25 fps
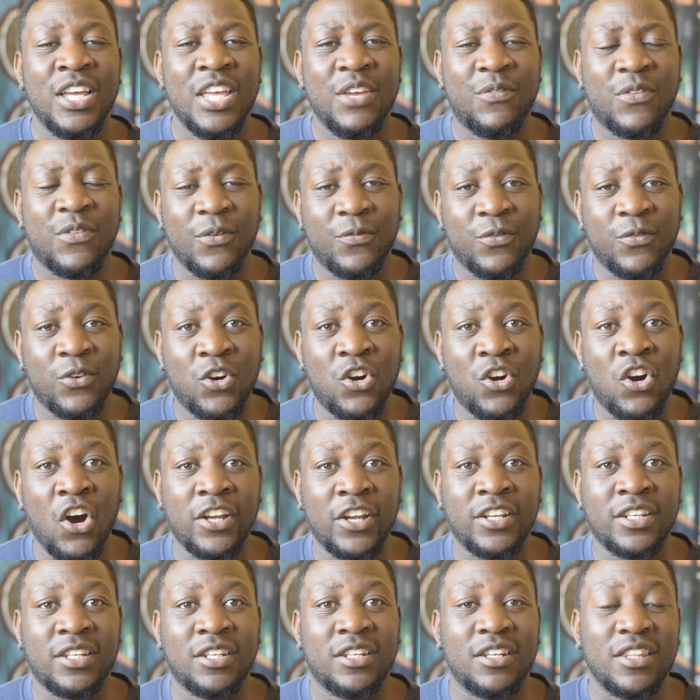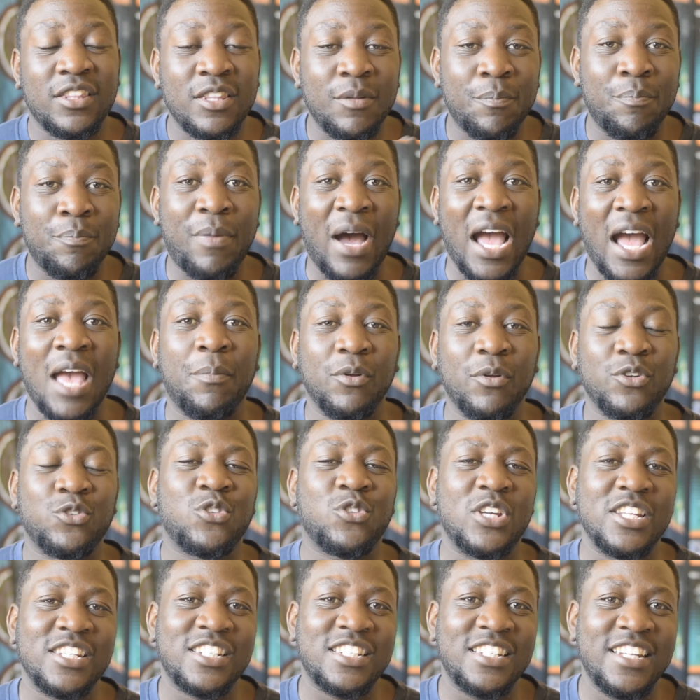if you've got the Bible
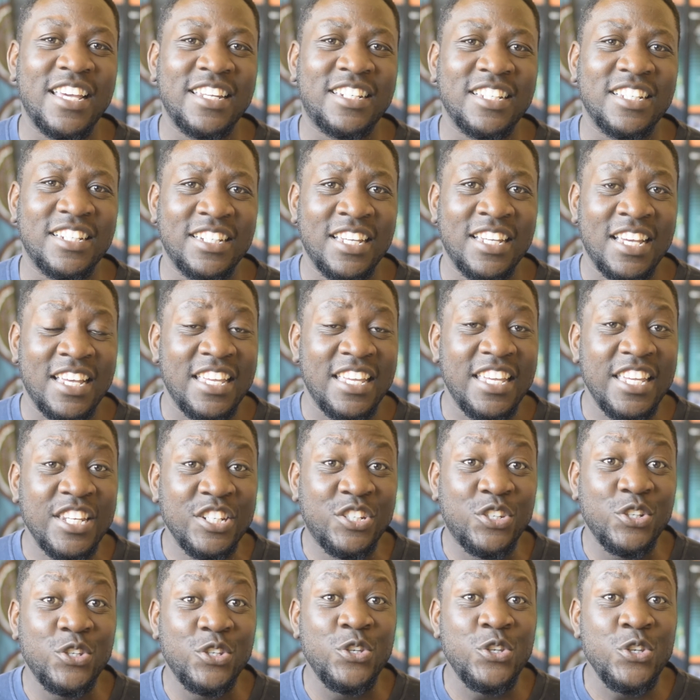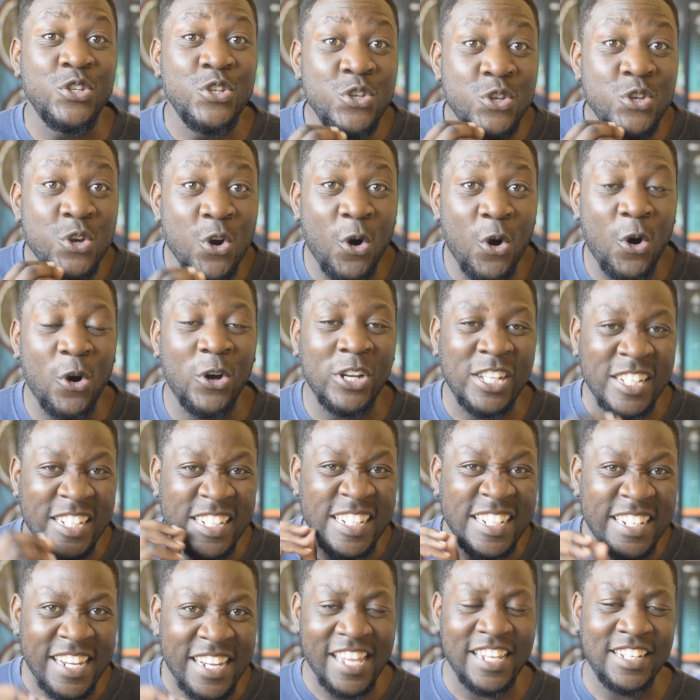translated into your
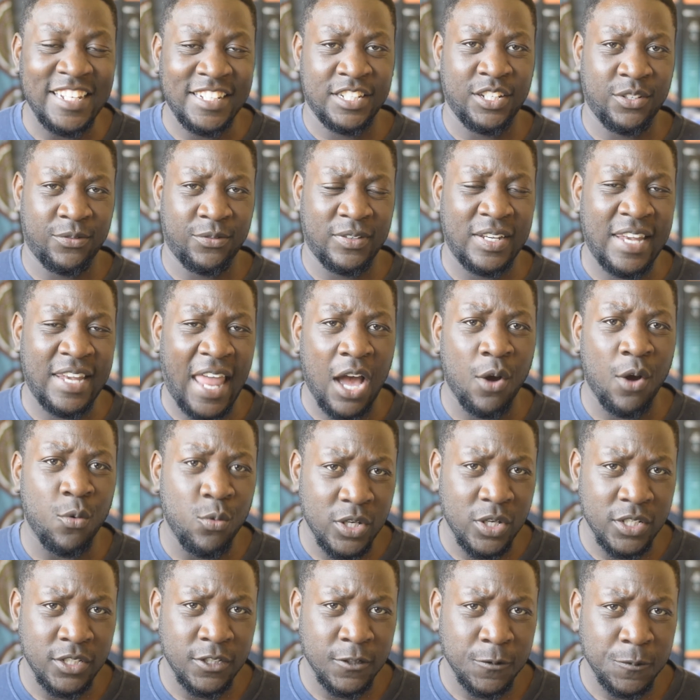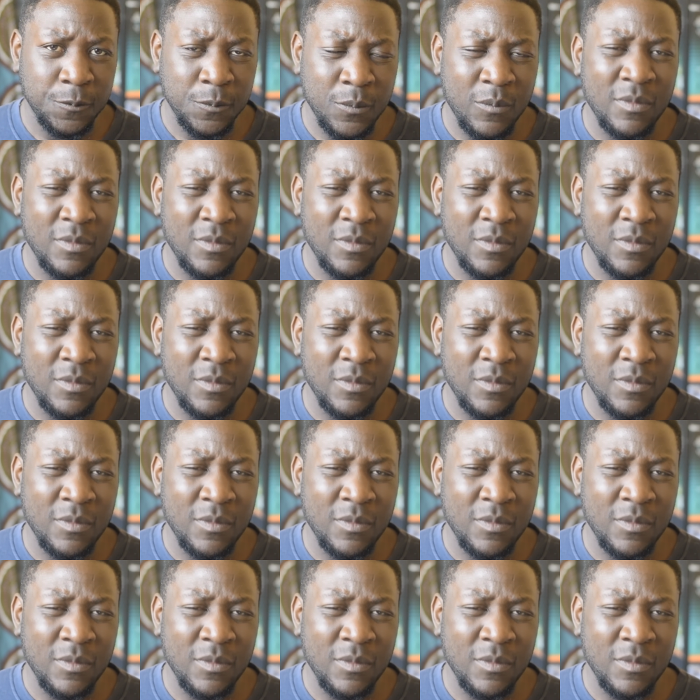native language.